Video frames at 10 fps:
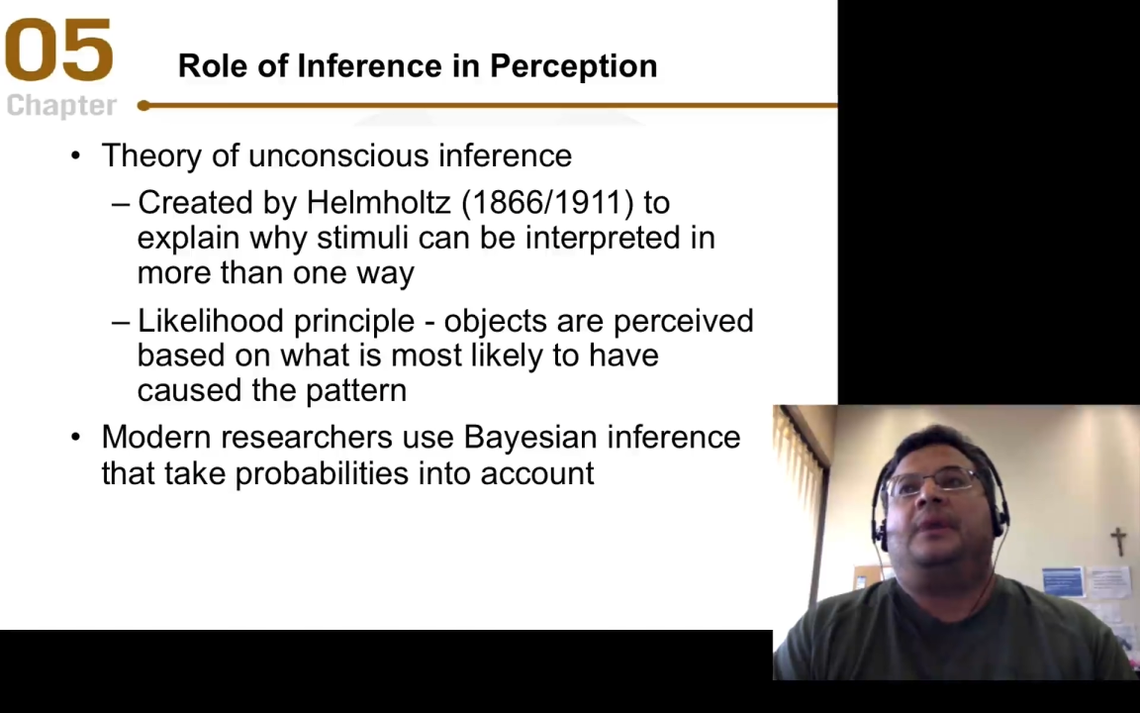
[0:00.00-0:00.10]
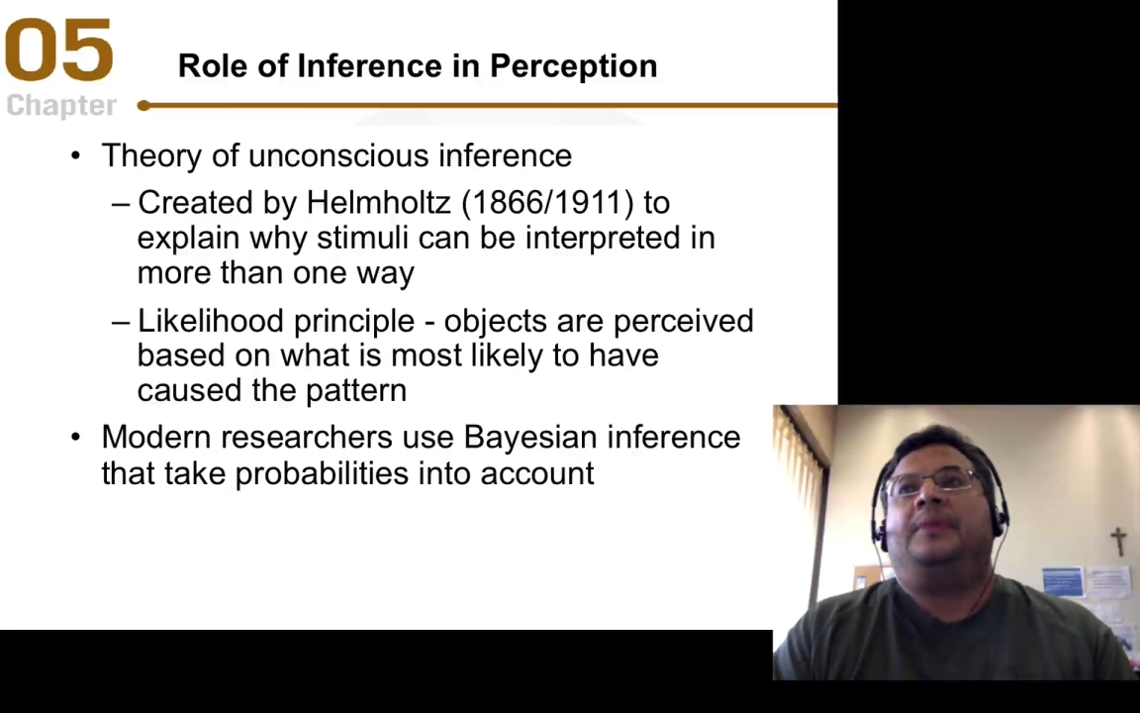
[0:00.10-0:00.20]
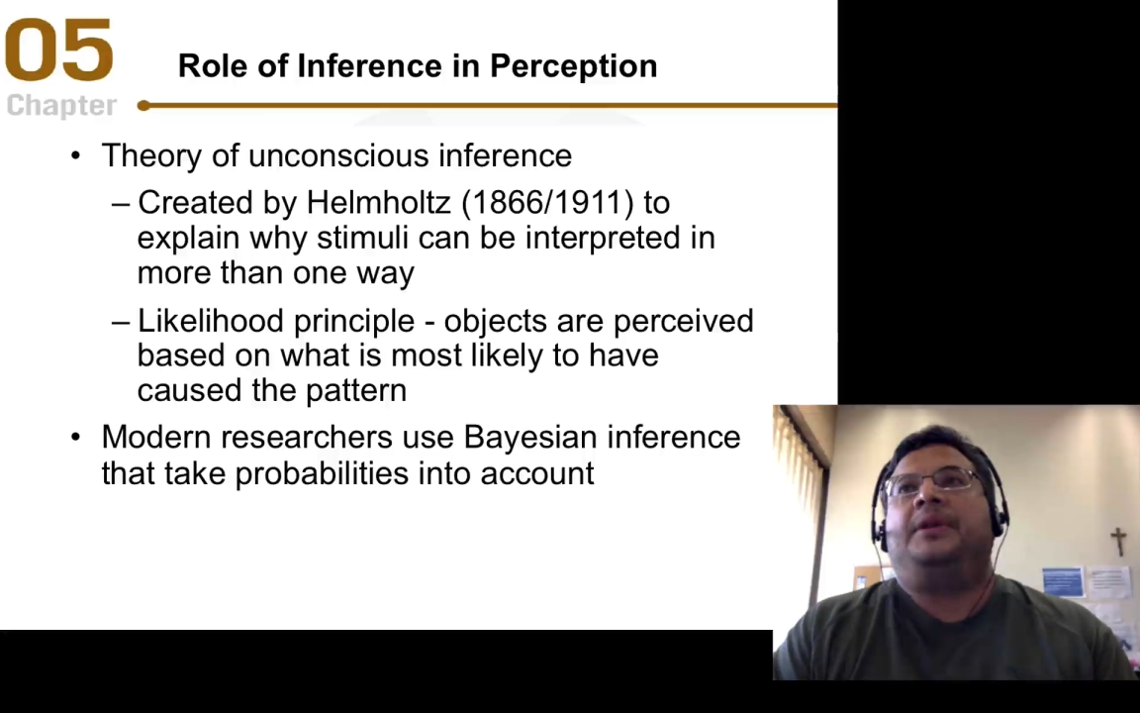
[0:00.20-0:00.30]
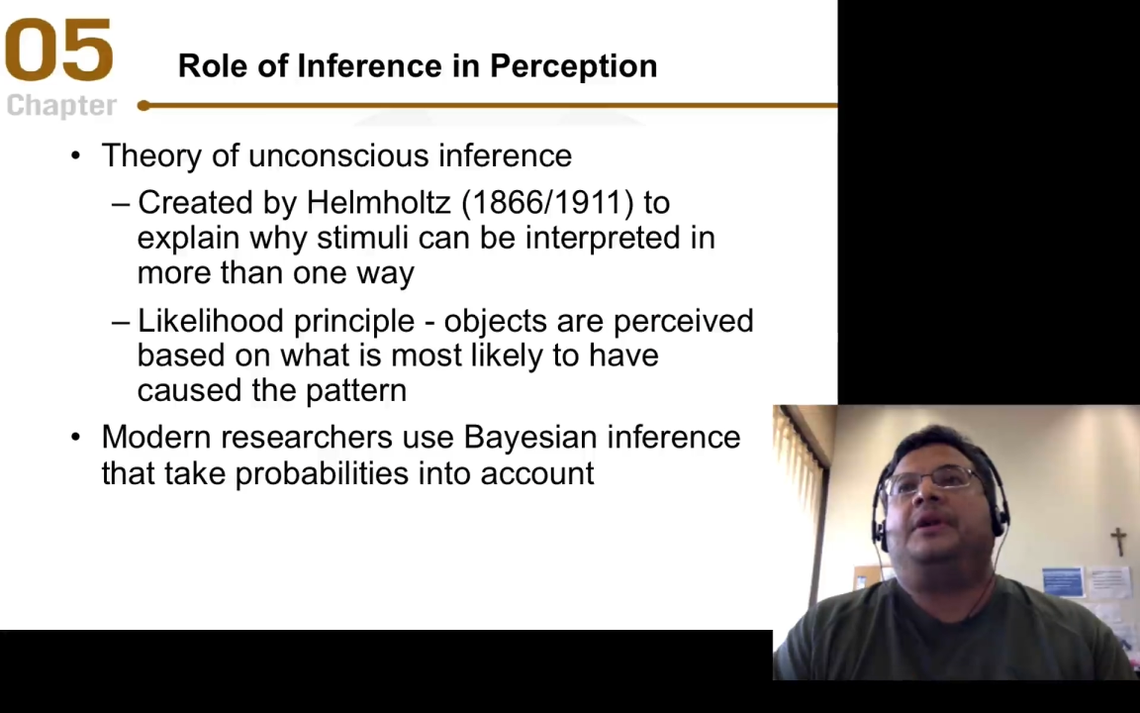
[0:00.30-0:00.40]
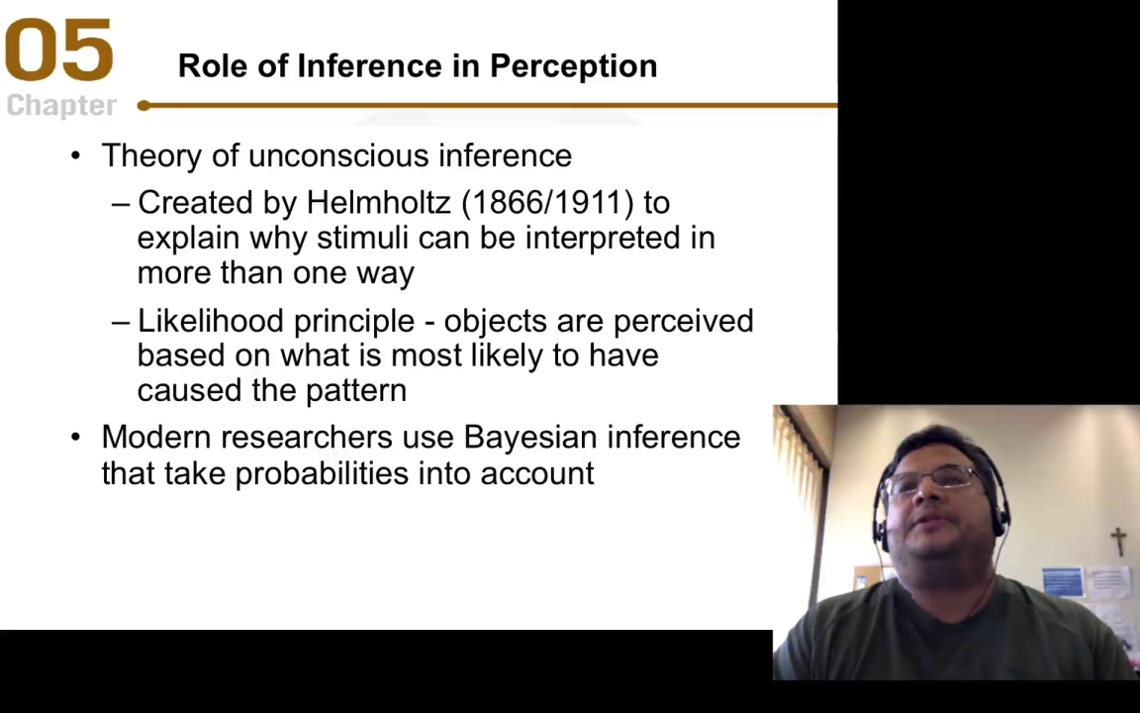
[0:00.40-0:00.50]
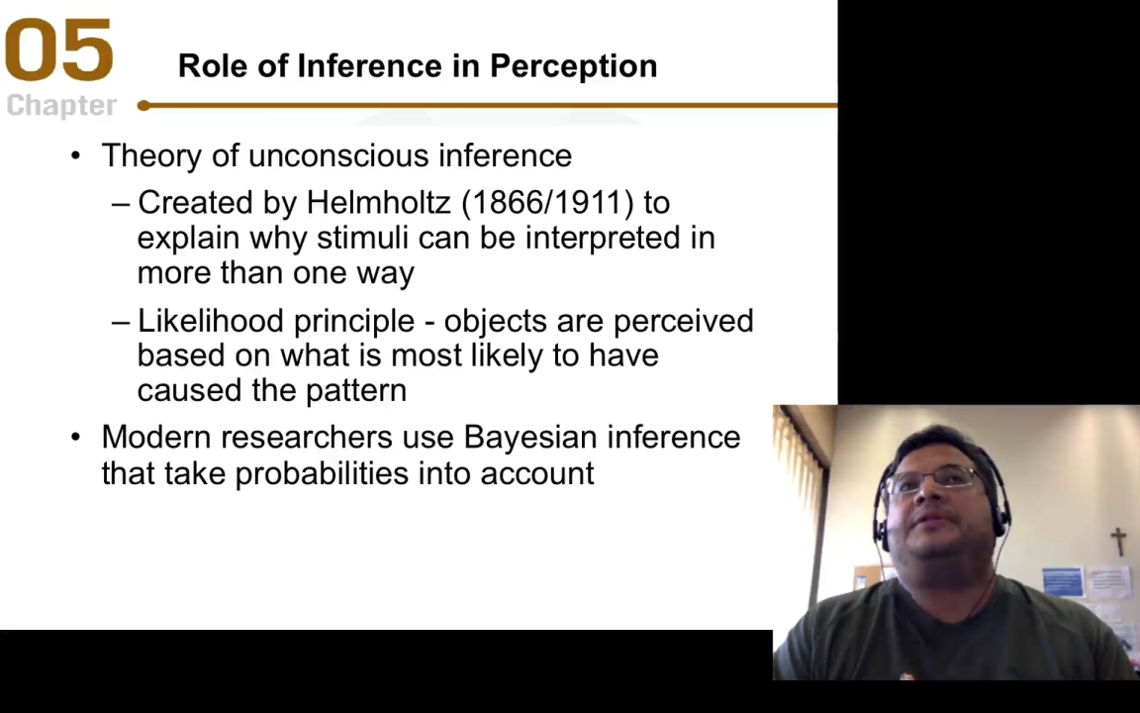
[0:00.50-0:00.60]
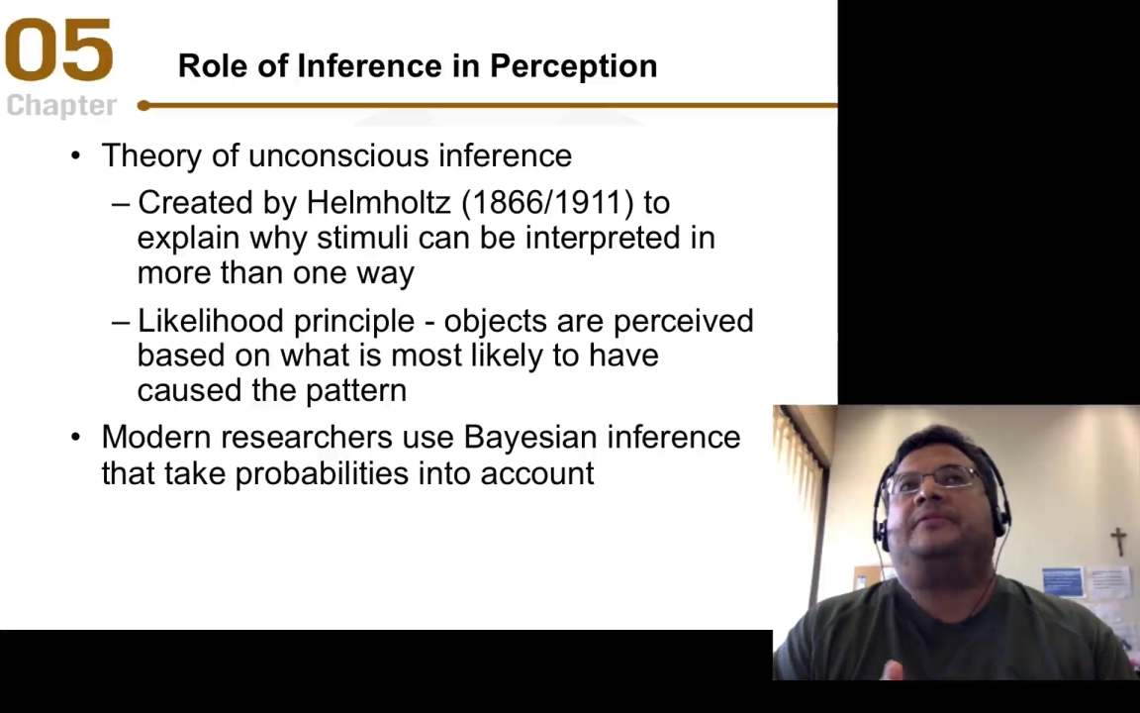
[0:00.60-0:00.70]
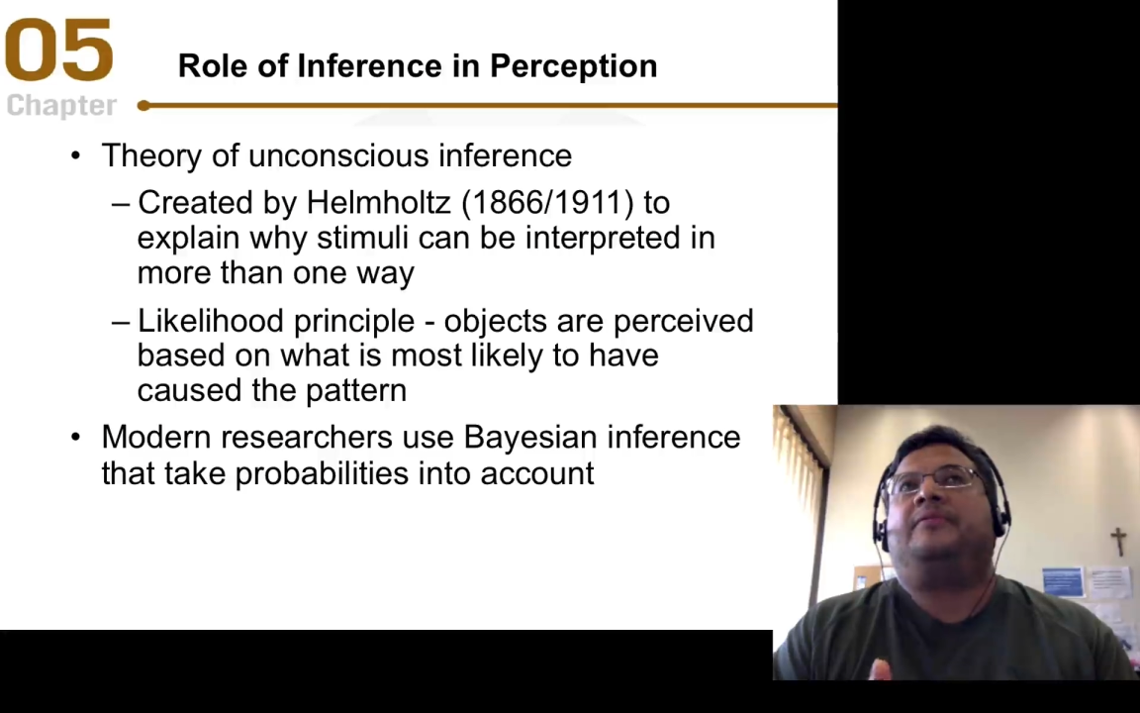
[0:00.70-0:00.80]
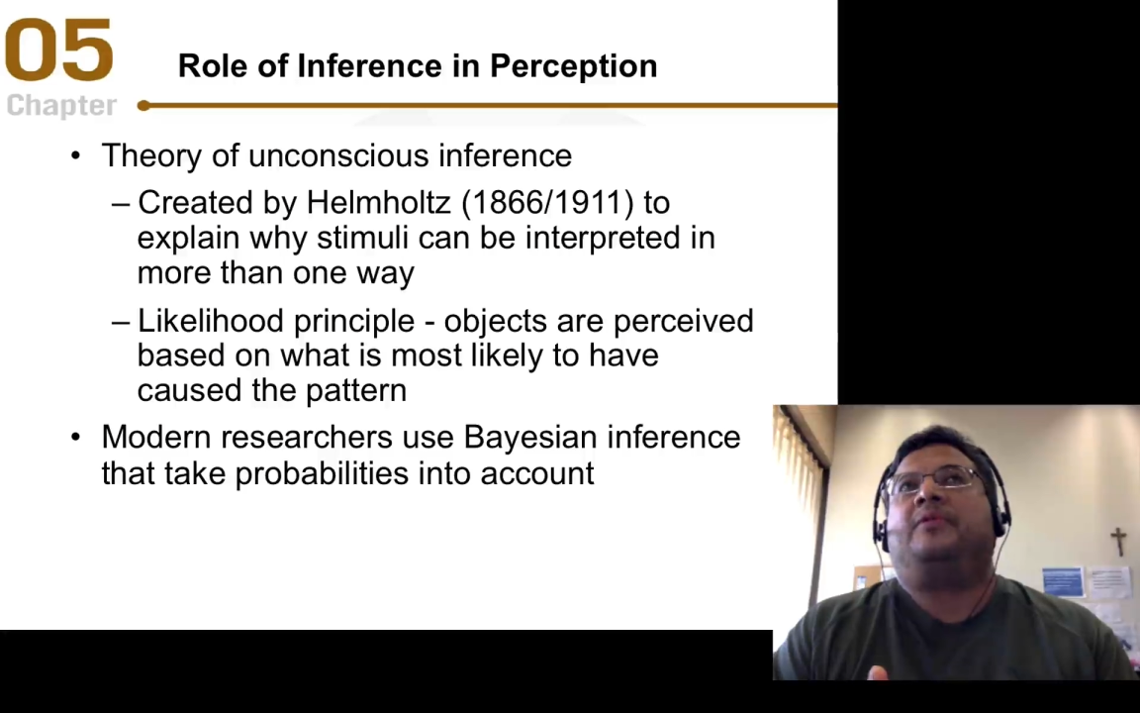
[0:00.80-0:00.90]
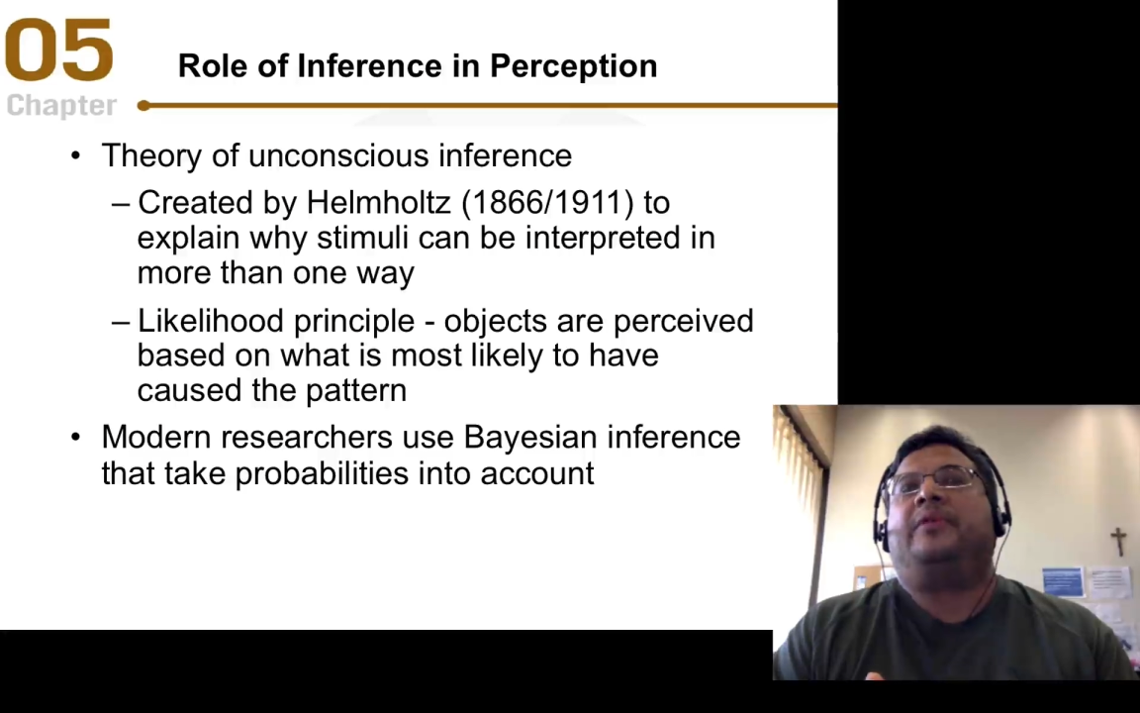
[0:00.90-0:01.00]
because of what